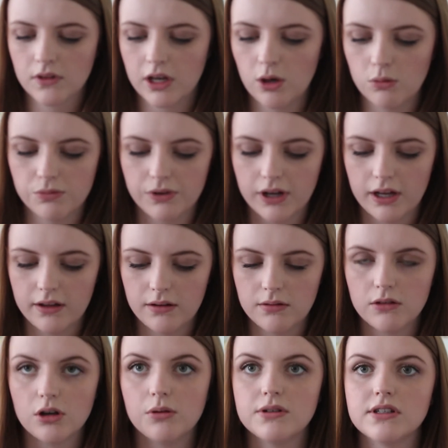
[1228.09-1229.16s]
I don't forget,
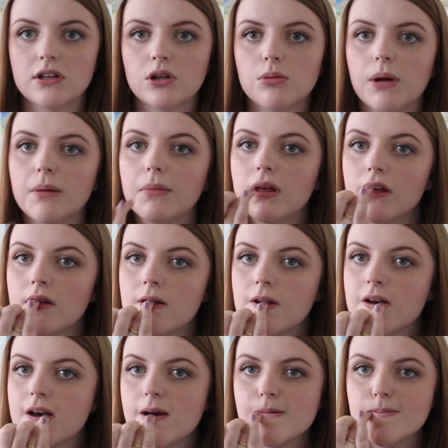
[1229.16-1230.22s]
they're always there to remind me.
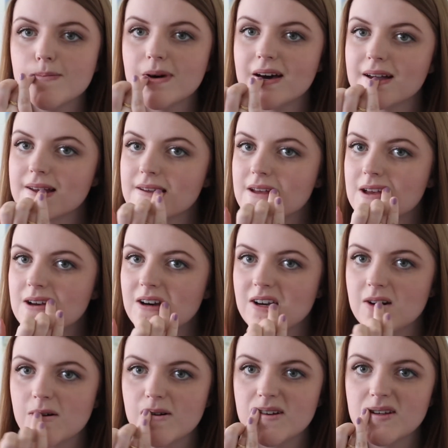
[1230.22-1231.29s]
But
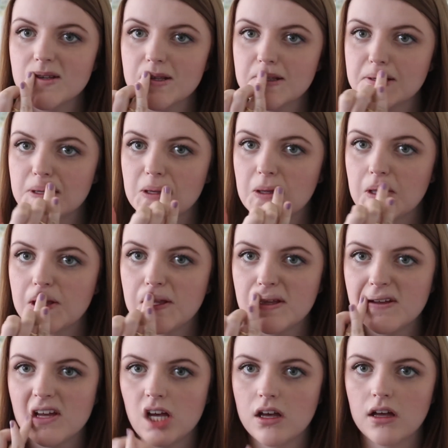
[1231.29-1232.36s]
a lot
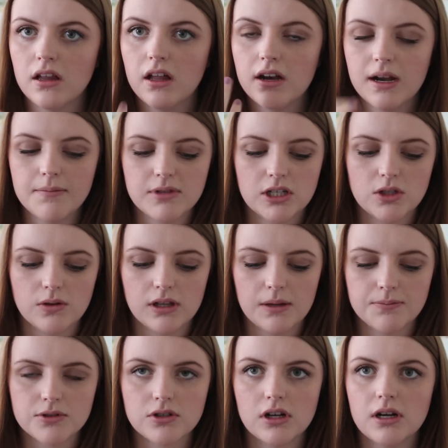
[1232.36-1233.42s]
of times I do a
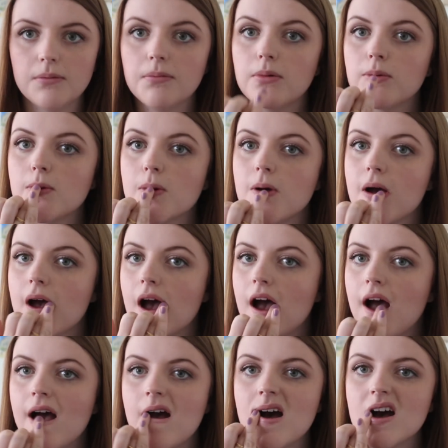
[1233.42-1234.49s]
lip scrub.
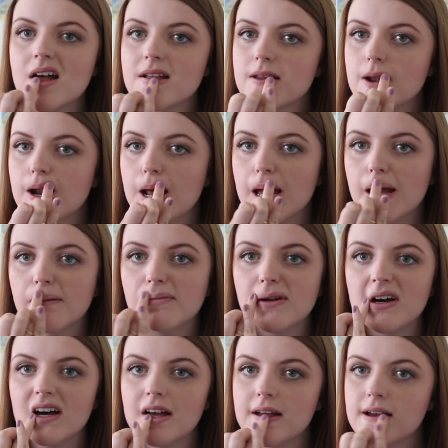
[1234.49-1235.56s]
Today I'm
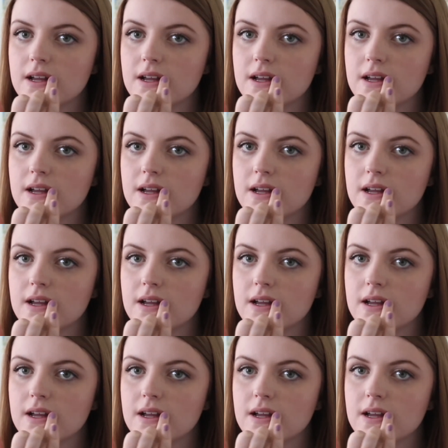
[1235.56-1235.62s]
not.